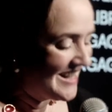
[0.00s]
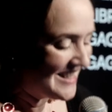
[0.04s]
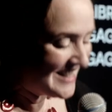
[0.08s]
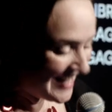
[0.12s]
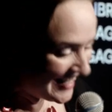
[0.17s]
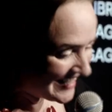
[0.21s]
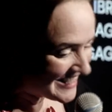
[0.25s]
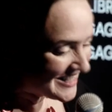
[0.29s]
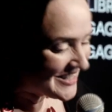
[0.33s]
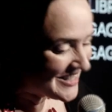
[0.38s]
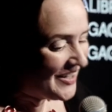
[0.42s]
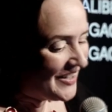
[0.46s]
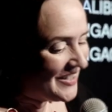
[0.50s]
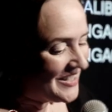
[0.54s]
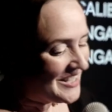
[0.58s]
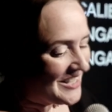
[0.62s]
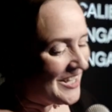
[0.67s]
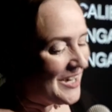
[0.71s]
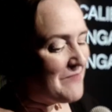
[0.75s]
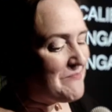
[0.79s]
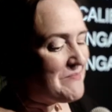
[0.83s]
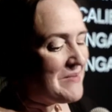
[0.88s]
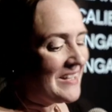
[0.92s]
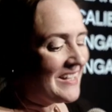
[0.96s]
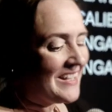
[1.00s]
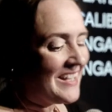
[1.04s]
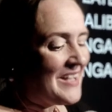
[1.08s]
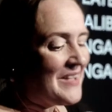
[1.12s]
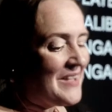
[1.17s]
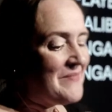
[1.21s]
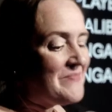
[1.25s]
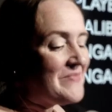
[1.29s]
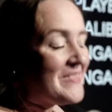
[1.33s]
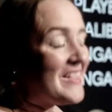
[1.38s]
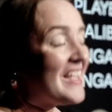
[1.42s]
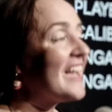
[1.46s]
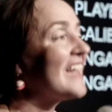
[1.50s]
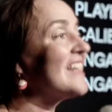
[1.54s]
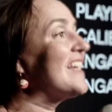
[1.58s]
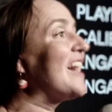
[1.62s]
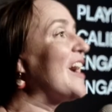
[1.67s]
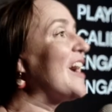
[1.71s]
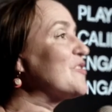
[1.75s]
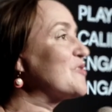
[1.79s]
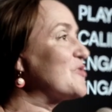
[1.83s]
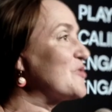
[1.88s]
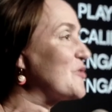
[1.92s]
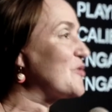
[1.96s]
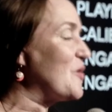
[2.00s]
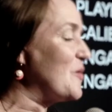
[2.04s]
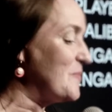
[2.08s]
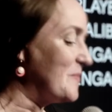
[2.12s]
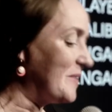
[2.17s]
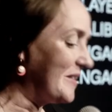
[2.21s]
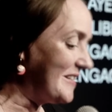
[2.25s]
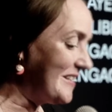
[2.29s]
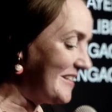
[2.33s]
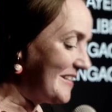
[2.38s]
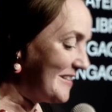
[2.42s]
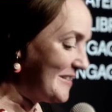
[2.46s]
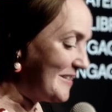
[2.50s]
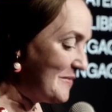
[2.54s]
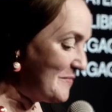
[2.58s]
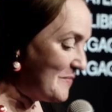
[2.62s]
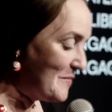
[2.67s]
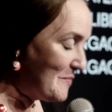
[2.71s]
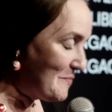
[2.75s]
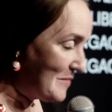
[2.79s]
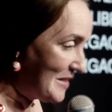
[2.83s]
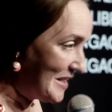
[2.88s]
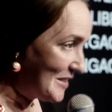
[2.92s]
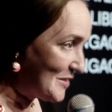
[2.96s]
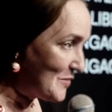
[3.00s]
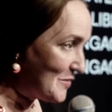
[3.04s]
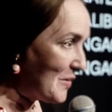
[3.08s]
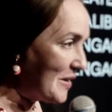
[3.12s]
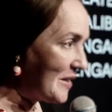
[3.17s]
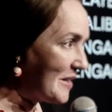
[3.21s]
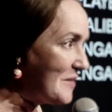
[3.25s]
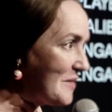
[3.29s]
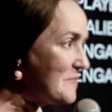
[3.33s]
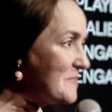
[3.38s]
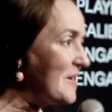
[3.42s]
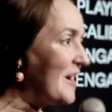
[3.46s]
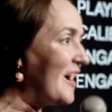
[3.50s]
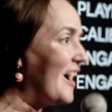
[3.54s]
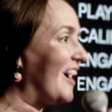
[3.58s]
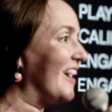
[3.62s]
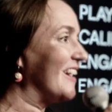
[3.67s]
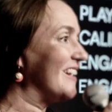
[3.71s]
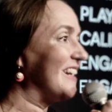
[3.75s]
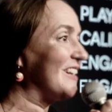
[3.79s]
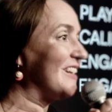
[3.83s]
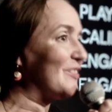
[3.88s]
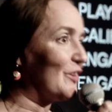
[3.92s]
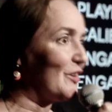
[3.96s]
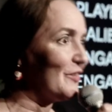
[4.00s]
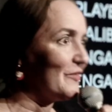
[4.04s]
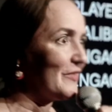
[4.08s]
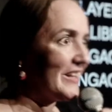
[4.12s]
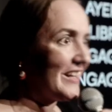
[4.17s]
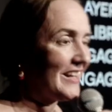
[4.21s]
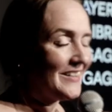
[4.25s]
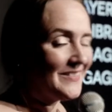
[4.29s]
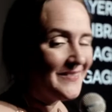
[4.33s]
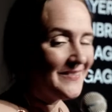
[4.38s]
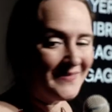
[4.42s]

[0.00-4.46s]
dance card LARPing and how to combat it. Please welcome Anni Tolvanen.